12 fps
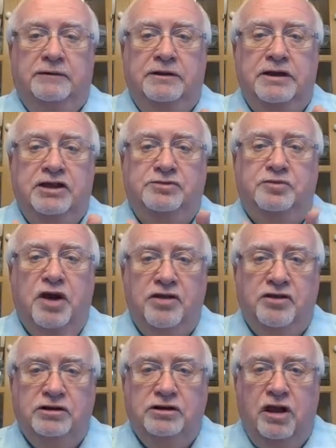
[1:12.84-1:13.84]
his
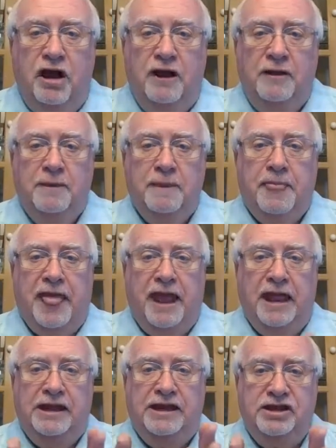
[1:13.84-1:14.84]
brother-in-law
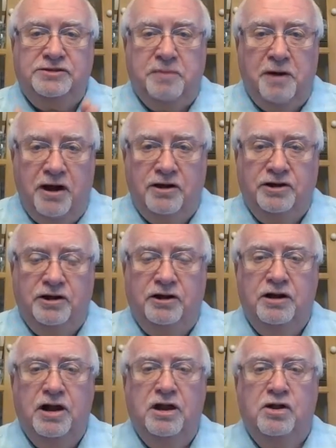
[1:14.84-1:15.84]
and his
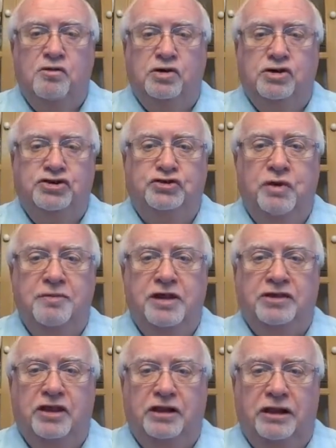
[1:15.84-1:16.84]
partner were
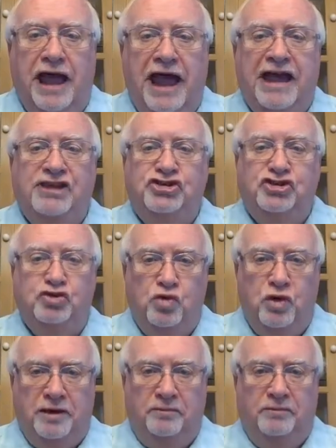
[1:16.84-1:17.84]
swimming the last
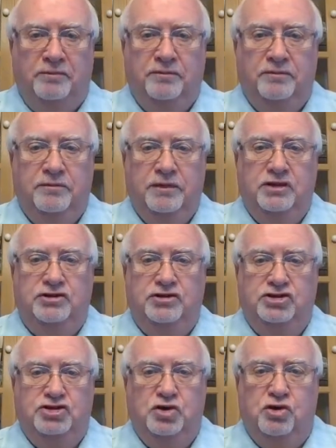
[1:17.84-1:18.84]
swim
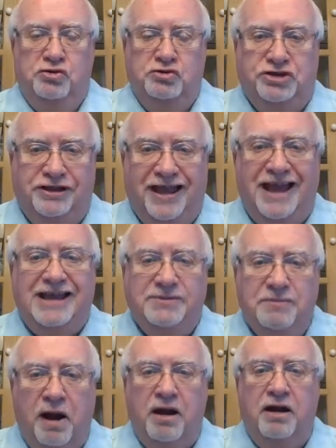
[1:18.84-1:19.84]
to shore. It was the last
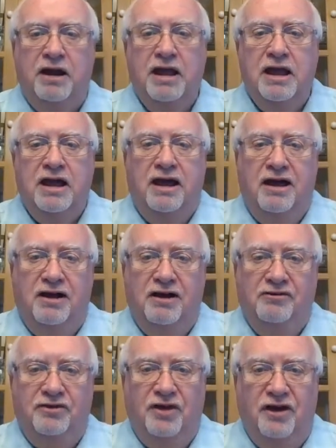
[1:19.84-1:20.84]
part
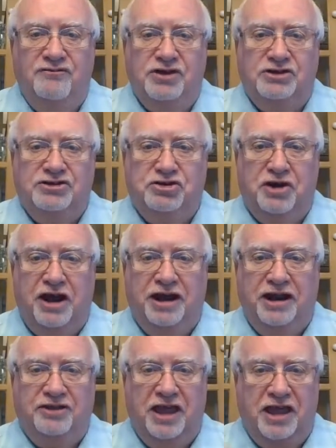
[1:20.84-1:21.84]
of their
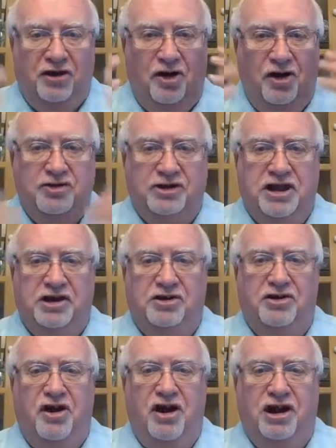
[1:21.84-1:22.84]
training. They had all their
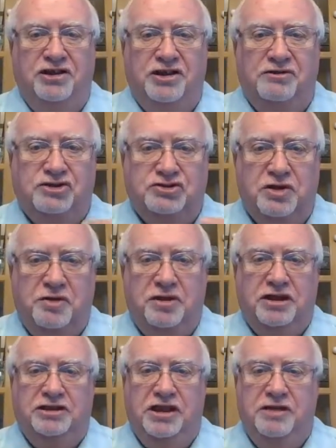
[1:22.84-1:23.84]
gear on, and they were
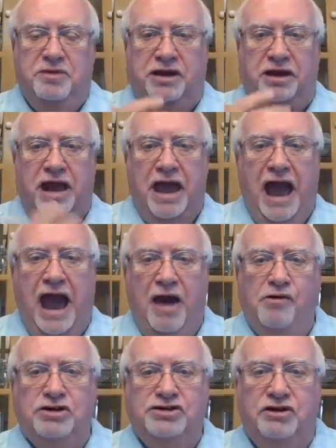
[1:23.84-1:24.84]
swimming, and they'd been
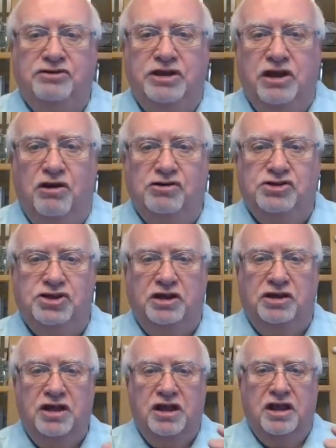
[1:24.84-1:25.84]
hours out in the
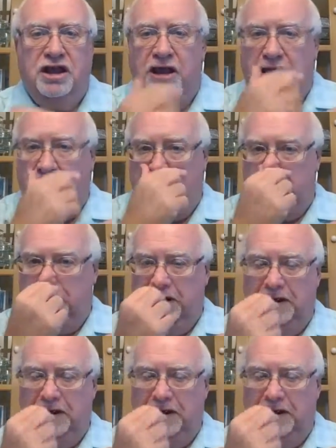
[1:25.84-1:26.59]
ocean, and